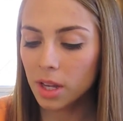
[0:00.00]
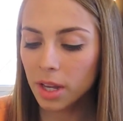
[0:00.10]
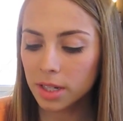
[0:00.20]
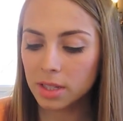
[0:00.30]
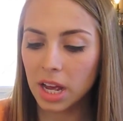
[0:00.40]

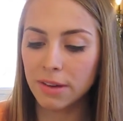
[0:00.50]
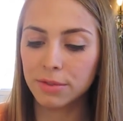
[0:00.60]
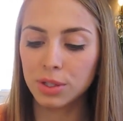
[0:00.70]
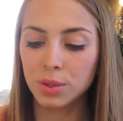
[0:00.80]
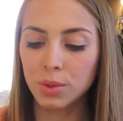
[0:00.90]
Next, I
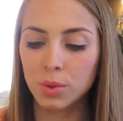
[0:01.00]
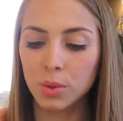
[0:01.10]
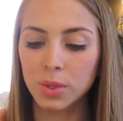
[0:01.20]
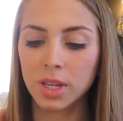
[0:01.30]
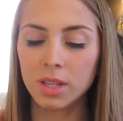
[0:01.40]
have
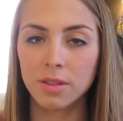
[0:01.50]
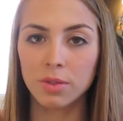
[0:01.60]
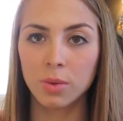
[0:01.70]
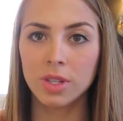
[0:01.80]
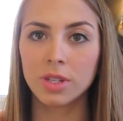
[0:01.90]
two sets of
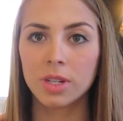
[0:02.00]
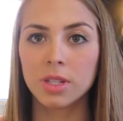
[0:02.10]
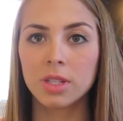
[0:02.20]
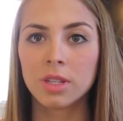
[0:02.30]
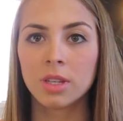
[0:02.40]

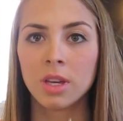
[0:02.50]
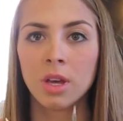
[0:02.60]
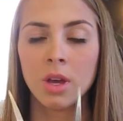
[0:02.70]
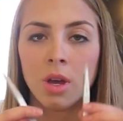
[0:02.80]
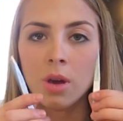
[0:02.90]
tweezers.
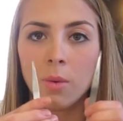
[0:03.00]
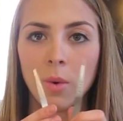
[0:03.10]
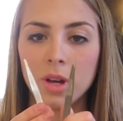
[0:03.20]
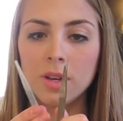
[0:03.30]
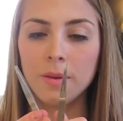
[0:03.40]

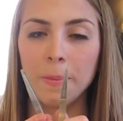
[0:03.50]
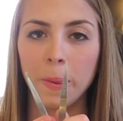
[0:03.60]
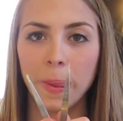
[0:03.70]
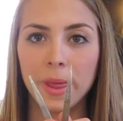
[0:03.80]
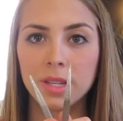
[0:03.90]
One
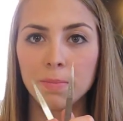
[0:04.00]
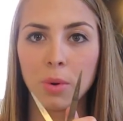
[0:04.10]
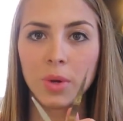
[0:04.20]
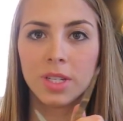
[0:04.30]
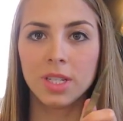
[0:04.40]
is a
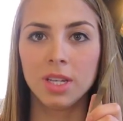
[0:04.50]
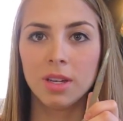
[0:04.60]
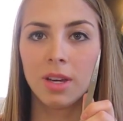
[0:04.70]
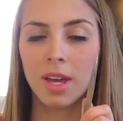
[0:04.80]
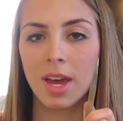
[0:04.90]

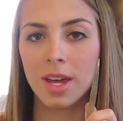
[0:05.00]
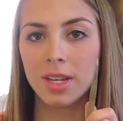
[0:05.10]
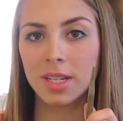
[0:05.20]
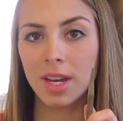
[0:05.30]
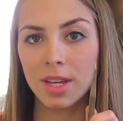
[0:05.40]
pointy
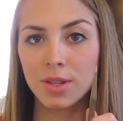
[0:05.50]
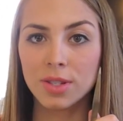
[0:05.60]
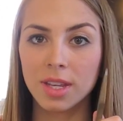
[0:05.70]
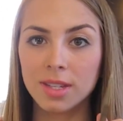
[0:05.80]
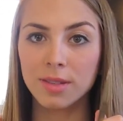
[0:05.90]
end, and I
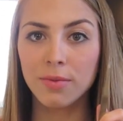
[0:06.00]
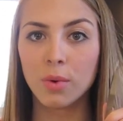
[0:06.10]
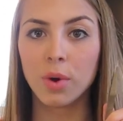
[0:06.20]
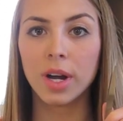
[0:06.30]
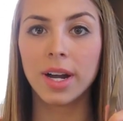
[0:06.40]
use this
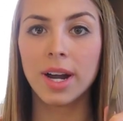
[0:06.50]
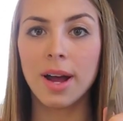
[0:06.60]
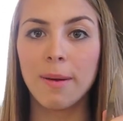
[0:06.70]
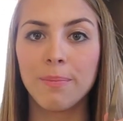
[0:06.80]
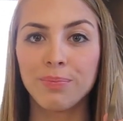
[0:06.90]
for
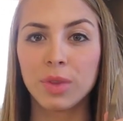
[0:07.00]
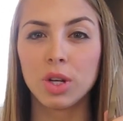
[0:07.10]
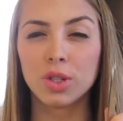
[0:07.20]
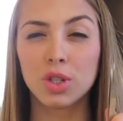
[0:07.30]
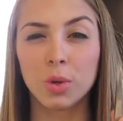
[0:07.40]

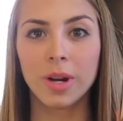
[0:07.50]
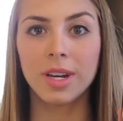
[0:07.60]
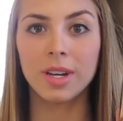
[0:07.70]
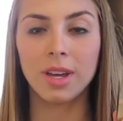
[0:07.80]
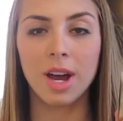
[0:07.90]
little
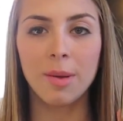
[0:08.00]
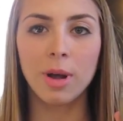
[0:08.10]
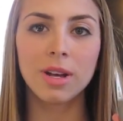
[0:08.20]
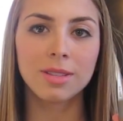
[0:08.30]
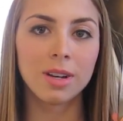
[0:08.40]
short
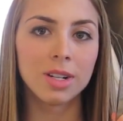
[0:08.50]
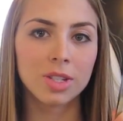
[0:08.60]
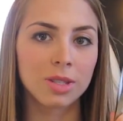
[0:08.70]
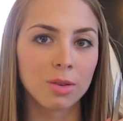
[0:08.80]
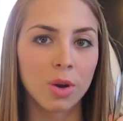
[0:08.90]
eyebrows that are
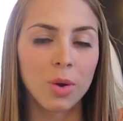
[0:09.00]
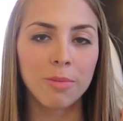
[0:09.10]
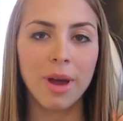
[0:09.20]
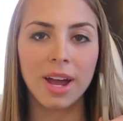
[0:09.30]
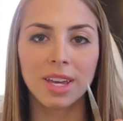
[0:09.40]
just
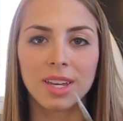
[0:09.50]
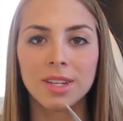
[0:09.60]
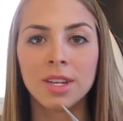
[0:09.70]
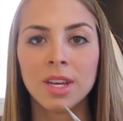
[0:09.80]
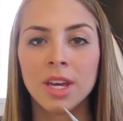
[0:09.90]
growing back in.